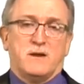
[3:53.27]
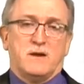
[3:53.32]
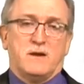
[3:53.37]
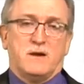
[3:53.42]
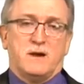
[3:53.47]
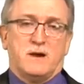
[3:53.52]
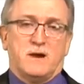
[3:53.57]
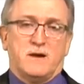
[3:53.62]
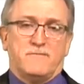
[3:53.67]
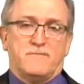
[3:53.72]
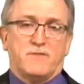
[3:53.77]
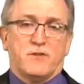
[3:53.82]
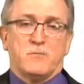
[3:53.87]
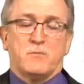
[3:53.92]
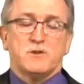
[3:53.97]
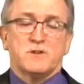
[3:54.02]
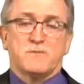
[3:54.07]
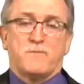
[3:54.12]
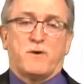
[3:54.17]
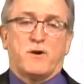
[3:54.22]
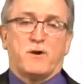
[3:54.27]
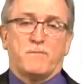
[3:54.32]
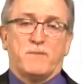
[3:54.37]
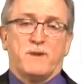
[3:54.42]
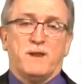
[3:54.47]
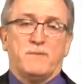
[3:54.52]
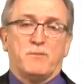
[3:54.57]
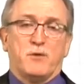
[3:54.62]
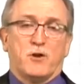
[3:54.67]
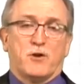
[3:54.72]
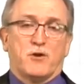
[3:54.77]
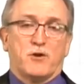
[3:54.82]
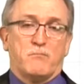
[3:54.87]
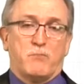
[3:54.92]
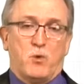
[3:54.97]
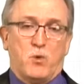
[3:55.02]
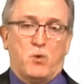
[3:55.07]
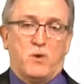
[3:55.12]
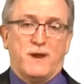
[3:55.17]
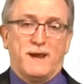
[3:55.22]
For the most part, people are
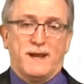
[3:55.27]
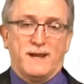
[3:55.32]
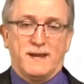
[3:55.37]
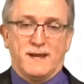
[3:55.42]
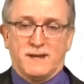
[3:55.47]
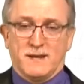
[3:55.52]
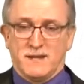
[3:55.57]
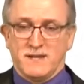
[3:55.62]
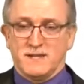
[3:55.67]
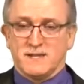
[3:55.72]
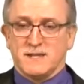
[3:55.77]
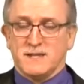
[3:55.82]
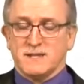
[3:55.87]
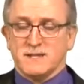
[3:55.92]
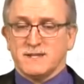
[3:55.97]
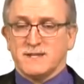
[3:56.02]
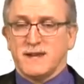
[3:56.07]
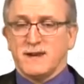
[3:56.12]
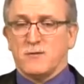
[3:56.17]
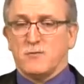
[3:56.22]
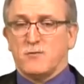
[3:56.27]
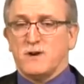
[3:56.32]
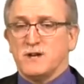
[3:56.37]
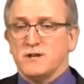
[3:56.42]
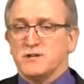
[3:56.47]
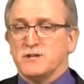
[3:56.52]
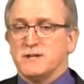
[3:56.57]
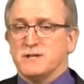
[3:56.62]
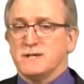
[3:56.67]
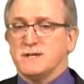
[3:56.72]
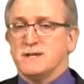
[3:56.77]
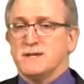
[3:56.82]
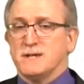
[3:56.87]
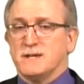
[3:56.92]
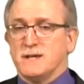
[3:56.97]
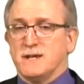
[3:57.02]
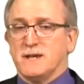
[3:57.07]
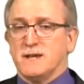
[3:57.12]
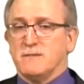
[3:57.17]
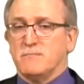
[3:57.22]
employed, at least in the state of
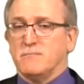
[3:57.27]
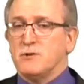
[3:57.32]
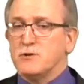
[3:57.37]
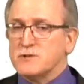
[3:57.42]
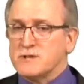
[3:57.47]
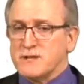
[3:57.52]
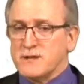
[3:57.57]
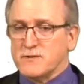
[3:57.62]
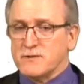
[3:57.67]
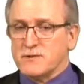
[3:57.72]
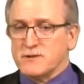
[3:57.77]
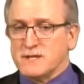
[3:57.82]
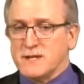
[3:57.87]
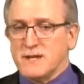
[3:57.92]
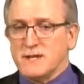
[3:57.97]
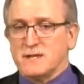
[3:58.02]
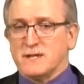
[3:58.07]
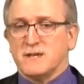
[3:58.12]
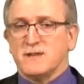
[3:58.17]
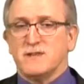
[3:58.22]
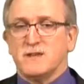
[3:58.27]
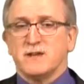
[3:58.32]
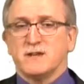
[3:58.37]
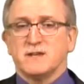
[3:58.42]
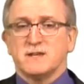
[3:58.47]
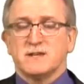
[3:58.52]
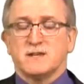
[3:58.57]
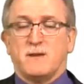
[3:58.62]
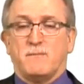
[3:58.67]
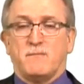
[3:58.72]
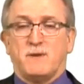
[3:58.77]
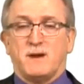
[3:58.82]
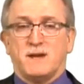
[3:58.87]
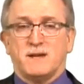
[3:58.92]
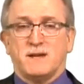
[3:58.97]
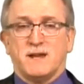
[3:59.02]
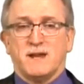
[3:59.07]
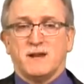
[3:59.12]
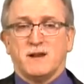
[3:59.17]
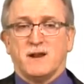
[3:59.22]
Washington and most other states, I think, except
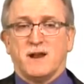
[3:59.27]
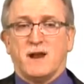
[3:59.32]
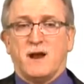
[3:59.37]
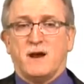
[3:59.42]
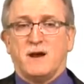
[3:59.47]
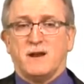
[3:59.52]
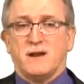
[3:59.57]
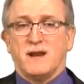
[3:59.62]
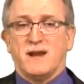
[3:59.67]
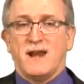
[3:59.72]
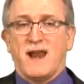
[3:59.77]
Montana, on an